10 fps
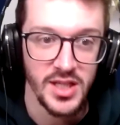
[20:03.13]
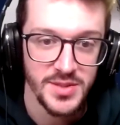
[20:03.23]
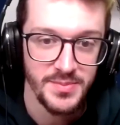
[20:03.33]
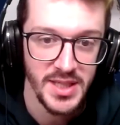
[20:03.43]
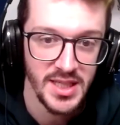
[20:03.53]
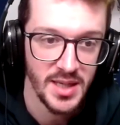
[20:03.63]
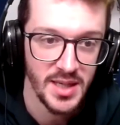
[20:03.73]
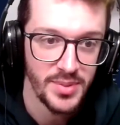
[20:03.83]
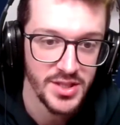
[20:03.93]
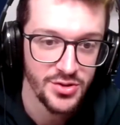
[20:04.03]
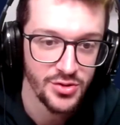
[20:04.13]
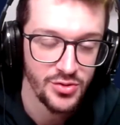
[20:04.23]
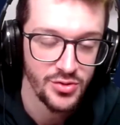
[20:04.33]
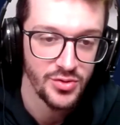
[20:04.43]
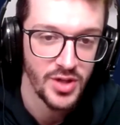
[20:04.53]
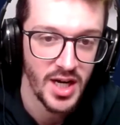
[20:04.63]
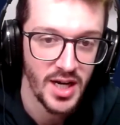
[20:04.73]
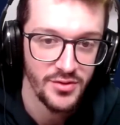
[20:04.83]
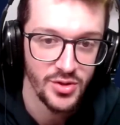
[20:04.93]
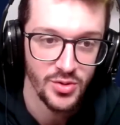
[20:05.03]
It's been a pleasure to
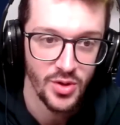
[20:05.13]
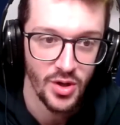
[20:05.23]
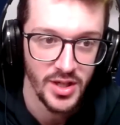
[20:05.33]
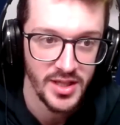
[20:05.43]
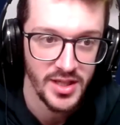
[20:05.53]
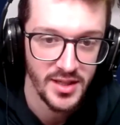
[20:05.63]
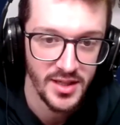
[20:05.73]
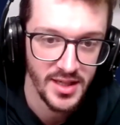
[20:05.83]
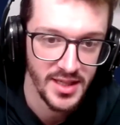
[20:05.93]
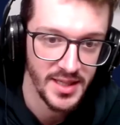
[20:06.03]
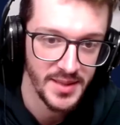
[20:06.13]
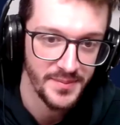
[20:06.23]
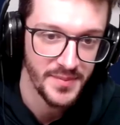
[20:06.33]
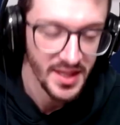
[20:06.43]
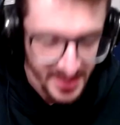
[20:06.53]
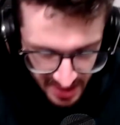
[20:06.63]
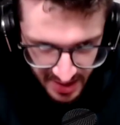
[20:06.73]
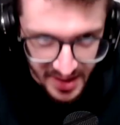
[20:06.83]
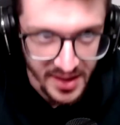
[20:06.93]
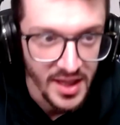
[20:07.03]
have you all here. Thanks
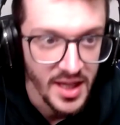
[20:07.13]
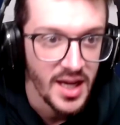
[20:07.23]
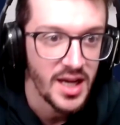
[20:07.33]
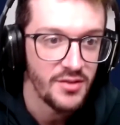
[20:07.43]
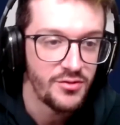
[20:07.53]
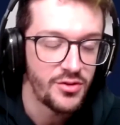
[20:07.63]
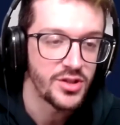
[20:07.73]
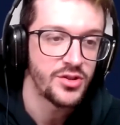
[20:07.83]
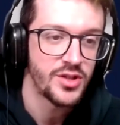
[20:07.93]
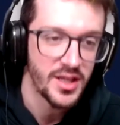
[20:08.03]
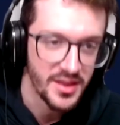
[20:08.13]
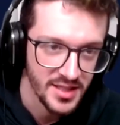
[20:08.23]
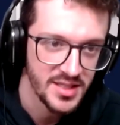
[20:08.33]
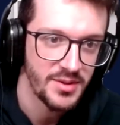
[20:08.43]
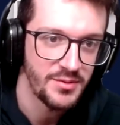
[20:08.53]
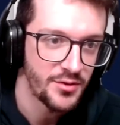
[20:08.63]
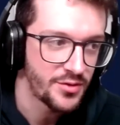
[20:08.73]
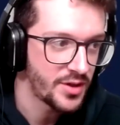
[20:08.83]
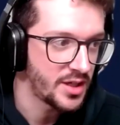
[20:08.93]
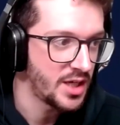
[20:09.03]
Erik for the talk, and thanks Aviv
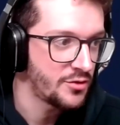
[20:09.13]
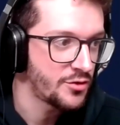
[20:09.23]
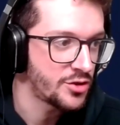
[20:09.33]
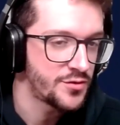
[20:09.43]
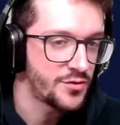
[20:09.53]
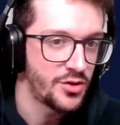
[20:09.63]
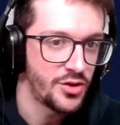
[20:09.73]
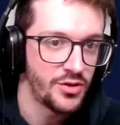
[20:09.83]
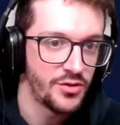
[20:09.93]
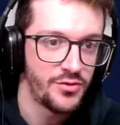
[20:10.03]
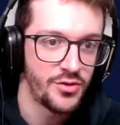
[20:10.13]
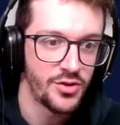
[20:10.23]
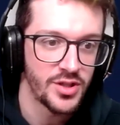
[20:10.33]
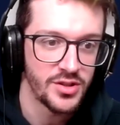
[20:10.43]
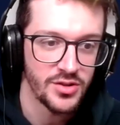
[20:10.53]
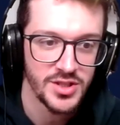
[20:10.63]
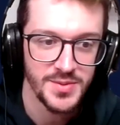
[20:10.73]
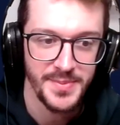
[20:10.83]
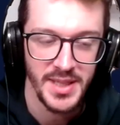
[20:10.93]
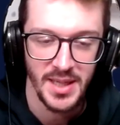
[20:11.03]
of course for the talk.
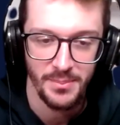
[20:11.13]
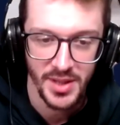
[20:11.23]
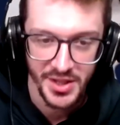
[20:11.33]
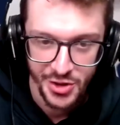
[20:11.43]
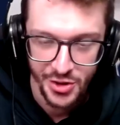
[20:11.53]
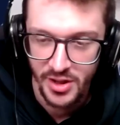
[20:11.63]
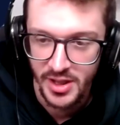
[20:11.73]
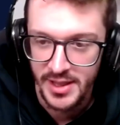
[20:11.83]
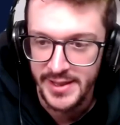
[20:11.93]
It's been a pleasure.